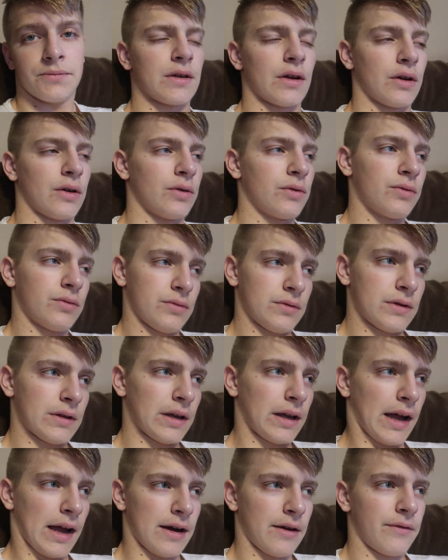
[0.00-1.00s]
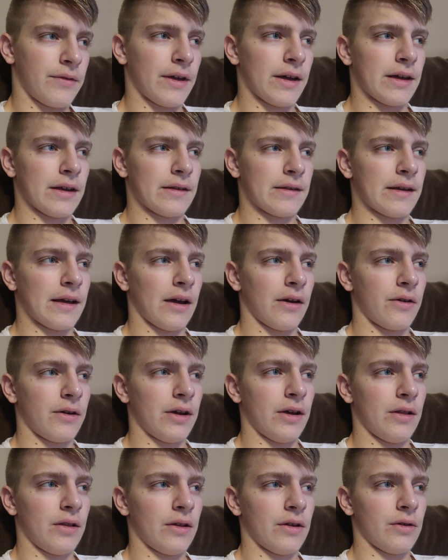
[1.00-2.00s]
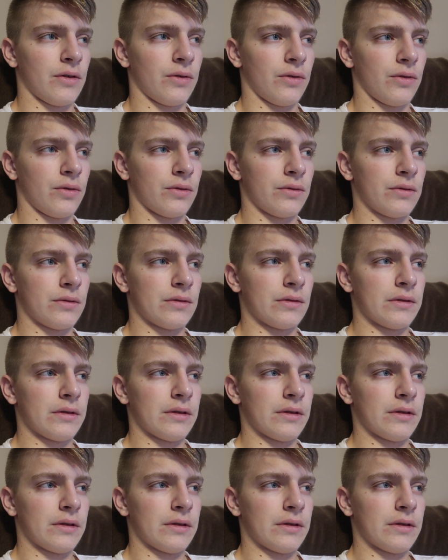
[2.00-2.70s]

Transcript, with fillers: So, kind of like a scary little